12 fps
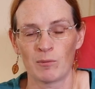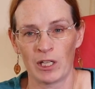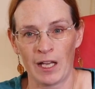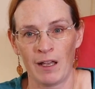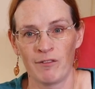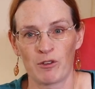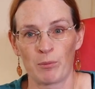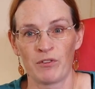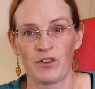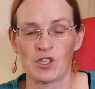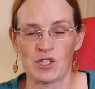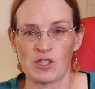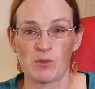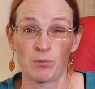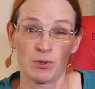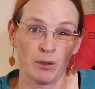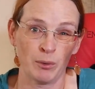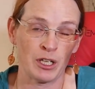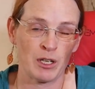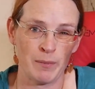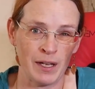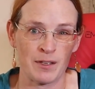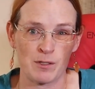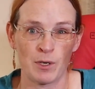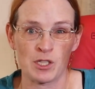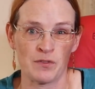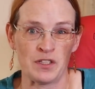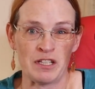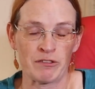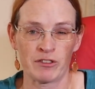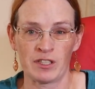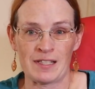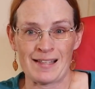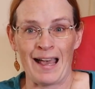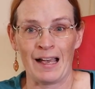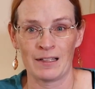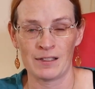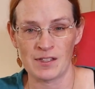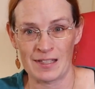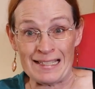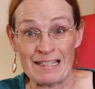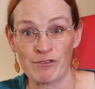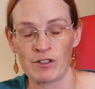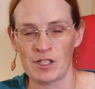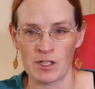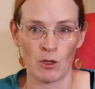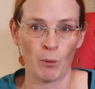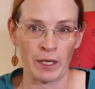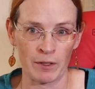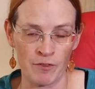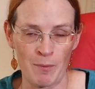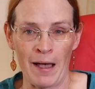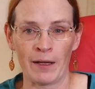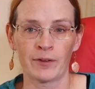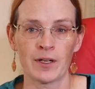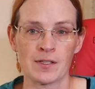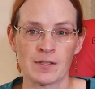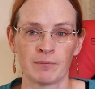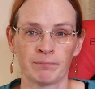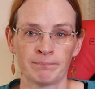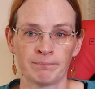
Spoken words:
I'm going to have for provisions are probably going to make as much of a difference as the difference in the weight of the batteries.